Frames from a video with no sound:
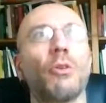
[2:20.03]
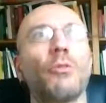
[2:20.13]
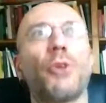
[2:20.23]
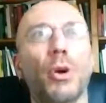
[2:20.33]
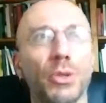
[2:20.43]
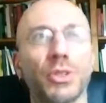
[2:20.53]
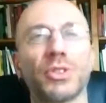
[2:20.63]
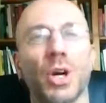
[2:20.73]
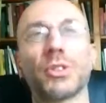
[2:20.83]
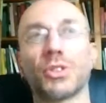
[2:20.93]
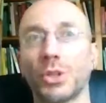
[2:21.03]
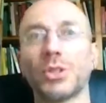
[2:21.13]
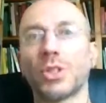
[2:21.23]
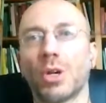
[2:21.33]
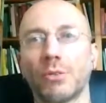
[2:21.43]
focus on
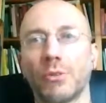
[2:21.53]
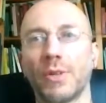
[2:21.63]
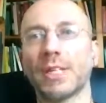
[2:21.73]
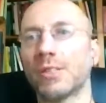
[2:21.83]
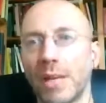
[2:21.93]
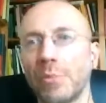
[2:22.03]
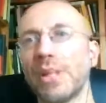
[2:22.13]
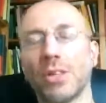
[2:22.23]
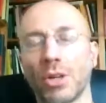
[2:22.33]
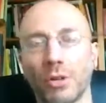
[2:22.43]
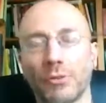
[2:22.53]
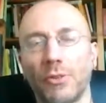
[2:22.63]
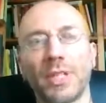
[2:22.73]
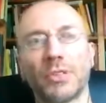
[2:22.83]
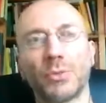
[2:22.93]
certain conflicts, namely the
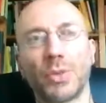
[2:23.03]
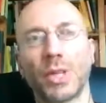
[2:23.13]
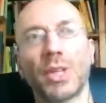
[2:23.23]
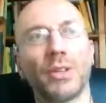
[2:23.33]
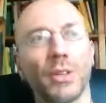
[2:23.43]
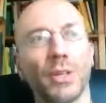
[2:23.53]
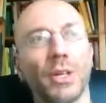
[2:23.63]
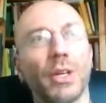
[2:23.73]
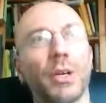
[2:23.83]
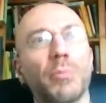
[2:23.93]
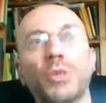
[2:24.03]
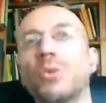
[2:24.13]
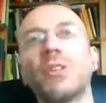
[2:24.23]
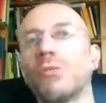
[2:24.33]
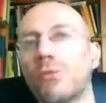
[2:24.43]
conflicts
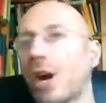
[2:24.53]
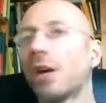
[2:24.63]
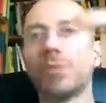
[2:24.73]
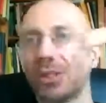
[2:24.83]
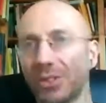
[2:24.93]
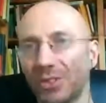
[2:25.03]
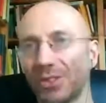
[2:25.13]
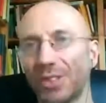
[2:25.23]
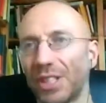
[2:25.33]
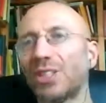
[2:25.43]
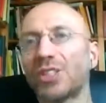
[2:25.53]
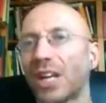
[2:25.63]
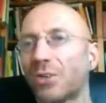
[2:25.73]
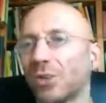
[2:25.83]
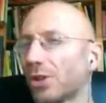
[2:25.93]
between farmers in
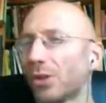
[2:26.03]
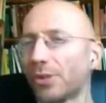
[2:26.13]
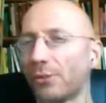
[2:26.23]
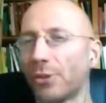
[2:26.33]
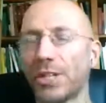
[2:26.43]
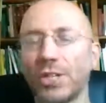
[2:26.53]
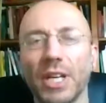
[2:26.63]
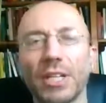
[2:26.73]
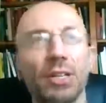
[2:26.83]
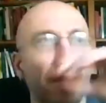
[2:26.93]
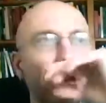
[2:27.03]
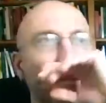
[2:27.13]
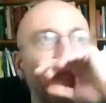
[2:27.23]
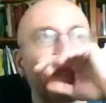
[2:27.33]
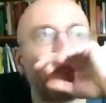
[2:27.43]
general, not differentiated,
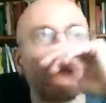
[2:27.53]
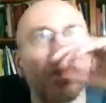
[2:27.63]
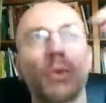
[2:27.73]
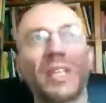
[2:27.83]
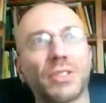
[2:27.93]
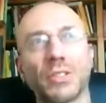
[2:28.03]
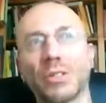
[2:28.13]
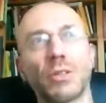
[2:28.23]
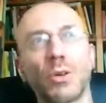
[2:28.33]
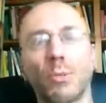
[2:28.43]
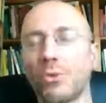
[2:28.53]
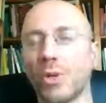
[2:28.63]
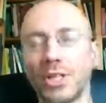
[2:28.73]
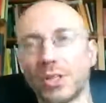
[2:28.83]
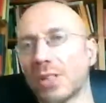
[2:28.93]
and the Western
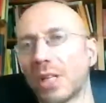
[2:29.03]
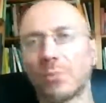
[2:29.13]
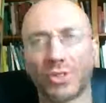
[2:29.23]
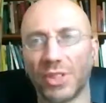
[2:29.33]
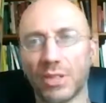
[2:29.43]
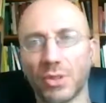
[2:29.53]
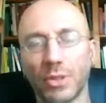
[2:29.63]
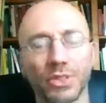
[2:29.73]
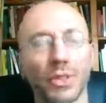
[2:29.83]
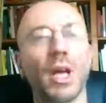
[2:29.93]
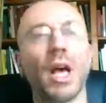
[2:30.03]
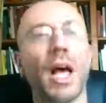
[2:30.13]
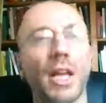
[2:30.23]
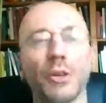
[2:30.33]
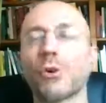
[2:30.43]
corporations like Monsanto.
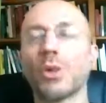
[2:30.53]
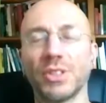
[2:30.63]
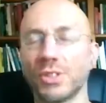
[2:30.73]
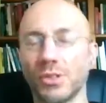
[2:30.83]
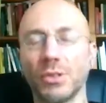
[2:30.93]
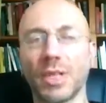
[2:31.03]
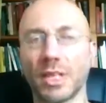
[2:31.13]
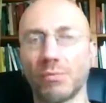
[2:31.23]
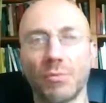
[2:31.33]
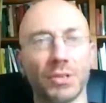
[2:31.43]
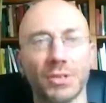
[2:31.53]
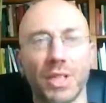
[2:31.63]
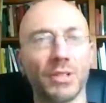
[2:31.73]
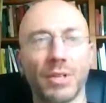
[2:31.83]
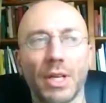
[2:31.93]
And of course, it's true that
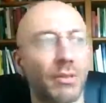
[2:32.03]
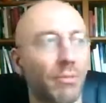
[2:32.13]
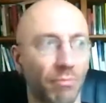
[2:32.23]
Monsanto and